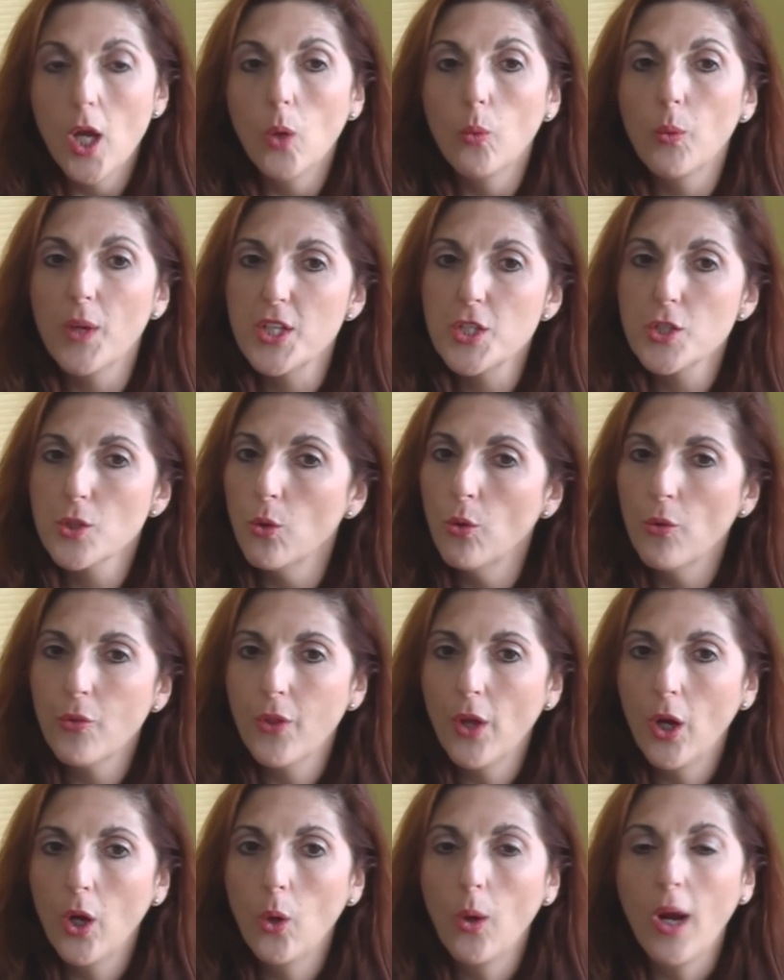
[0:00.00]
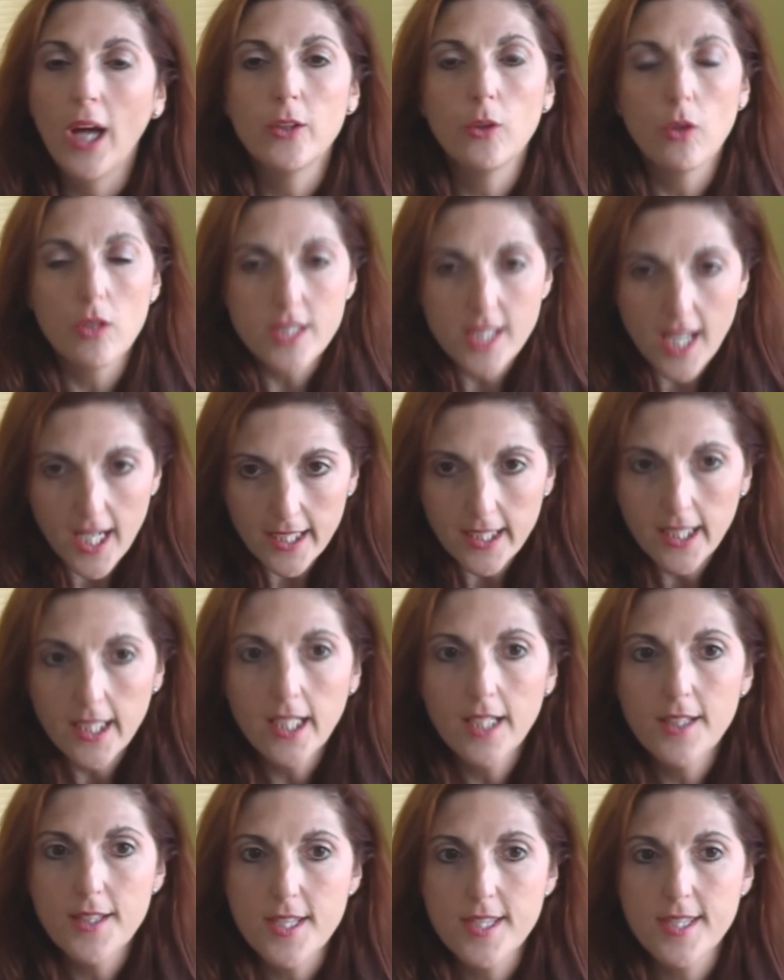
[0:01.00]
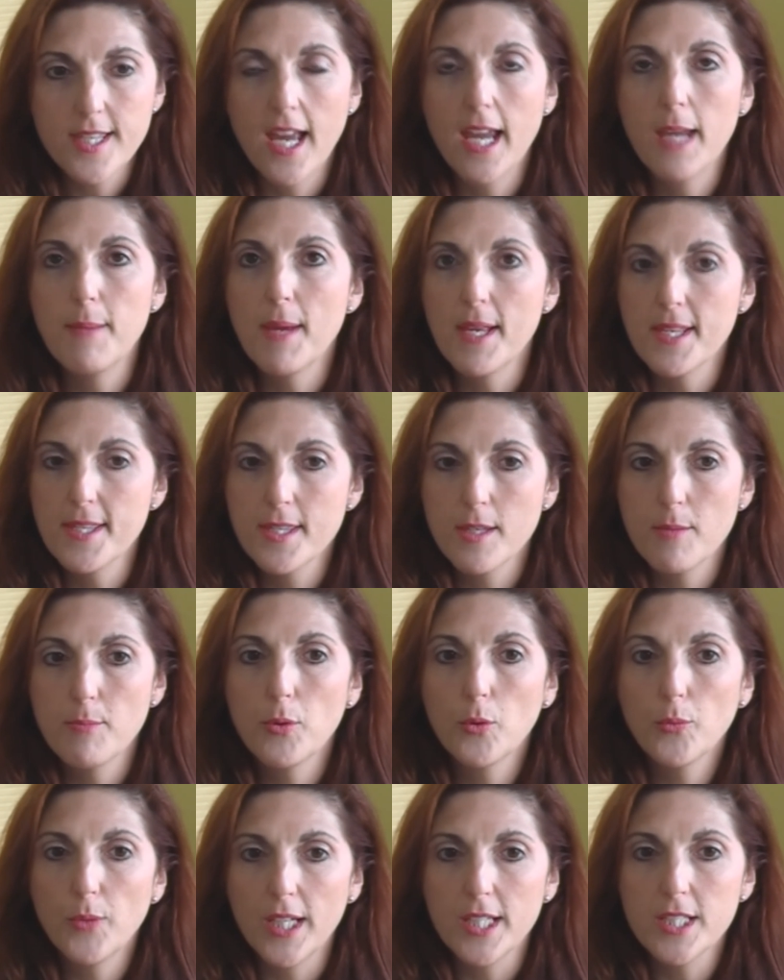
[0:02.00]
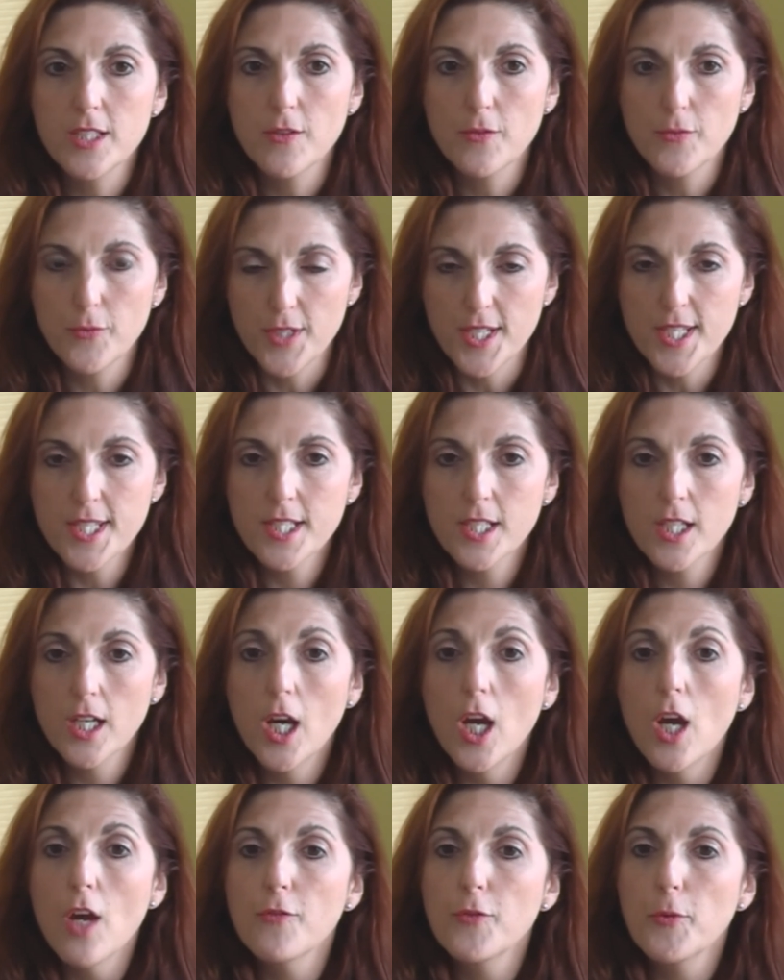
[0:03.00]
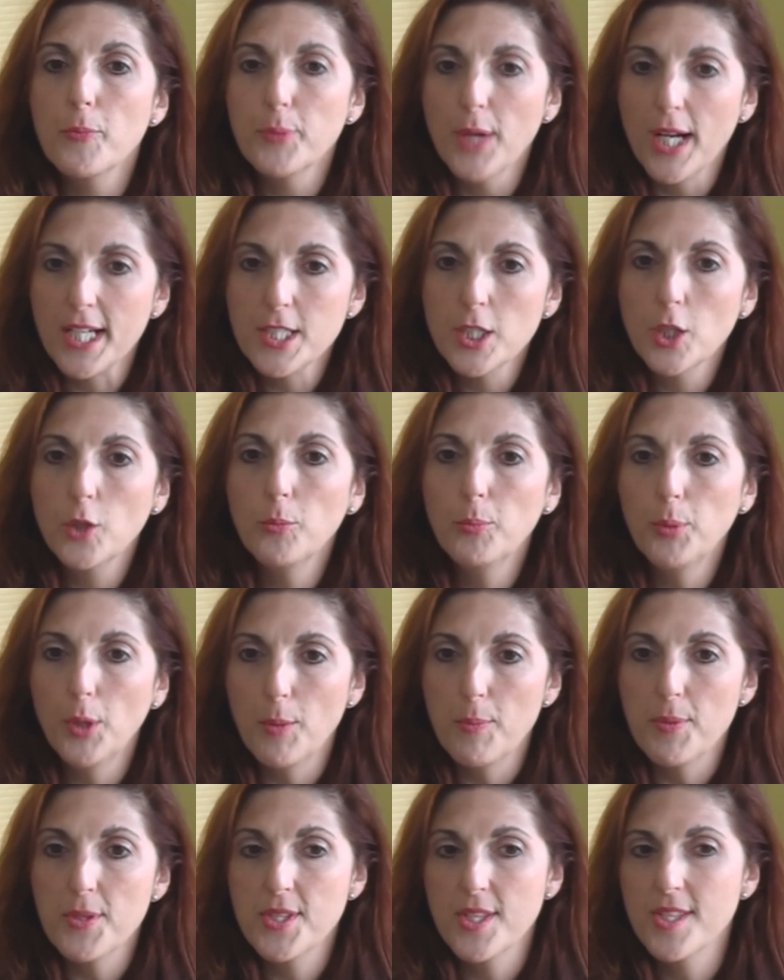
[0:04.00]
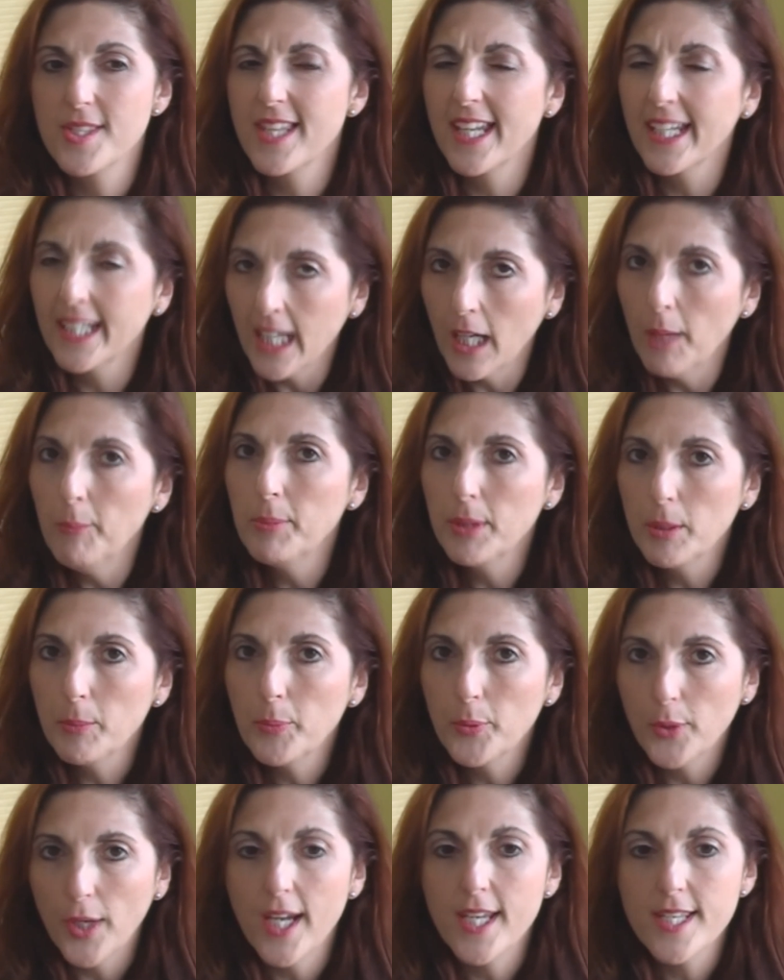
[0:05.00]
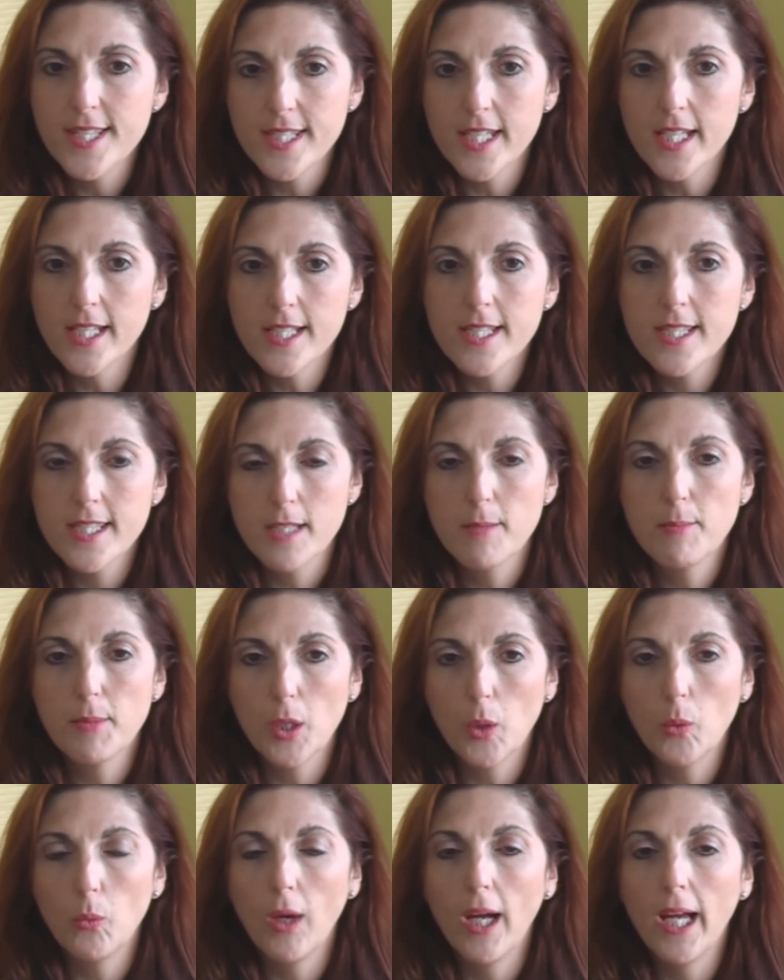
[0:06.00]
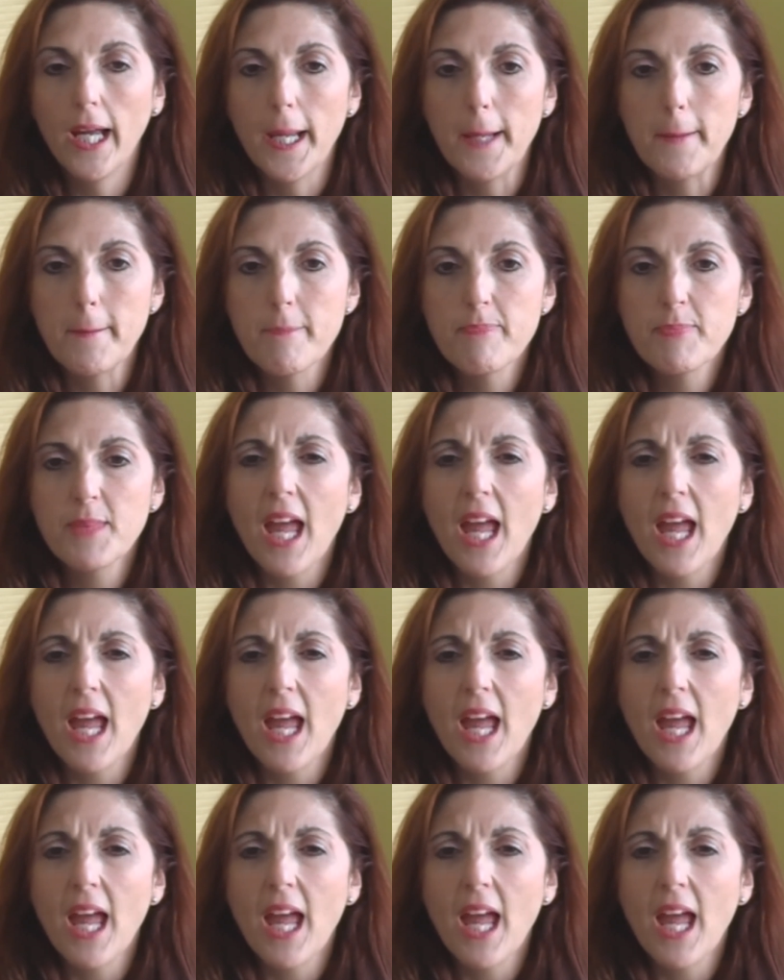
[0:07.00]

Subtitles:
which, although are not technically the same as simple relative risk, for practical purposes they can be appraised in a similar way,